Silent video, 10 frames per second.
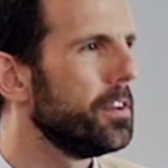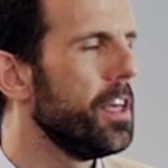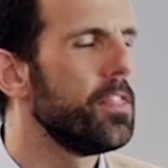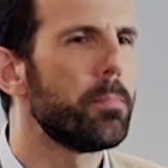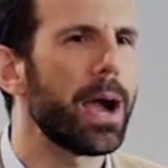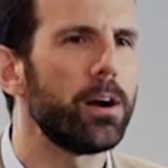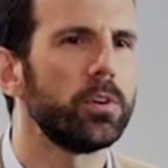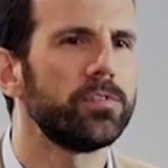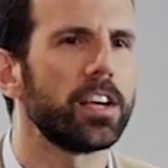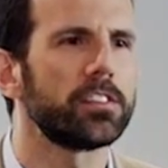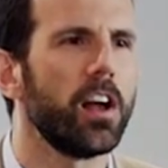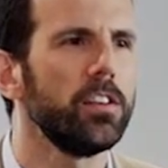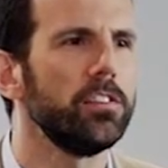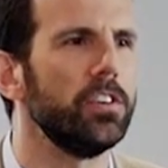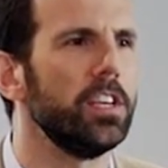in the power of
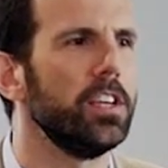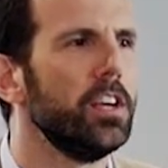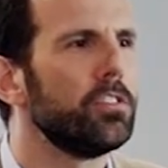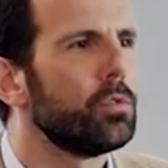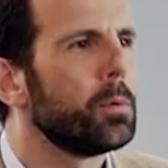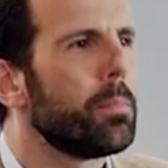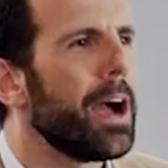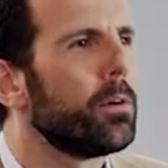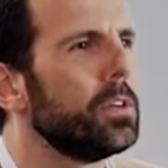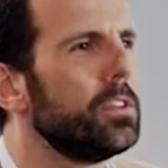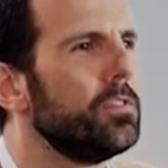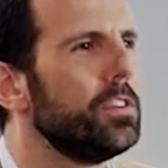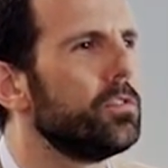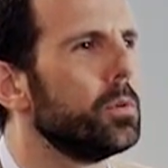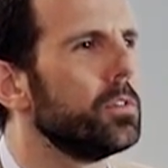technology to empower
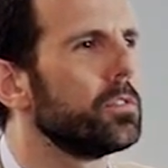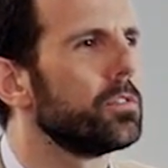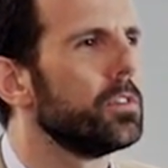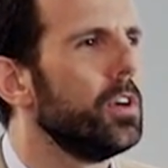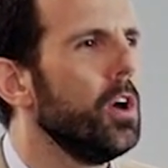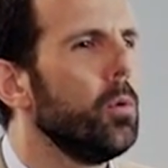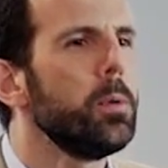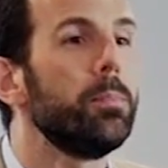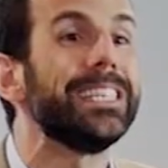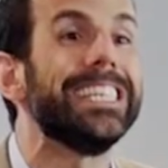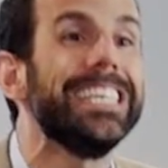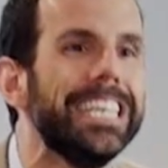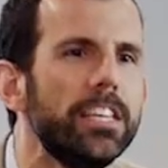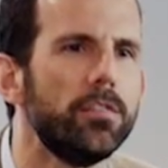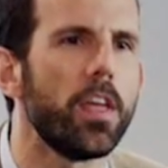individuals. We
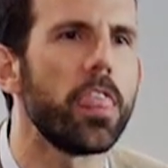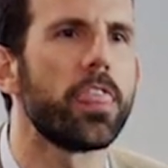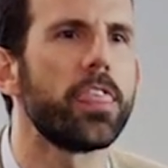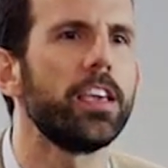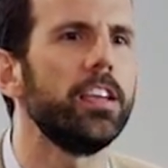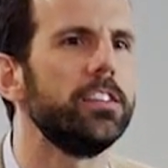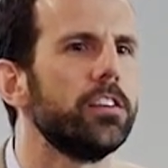believe in thinking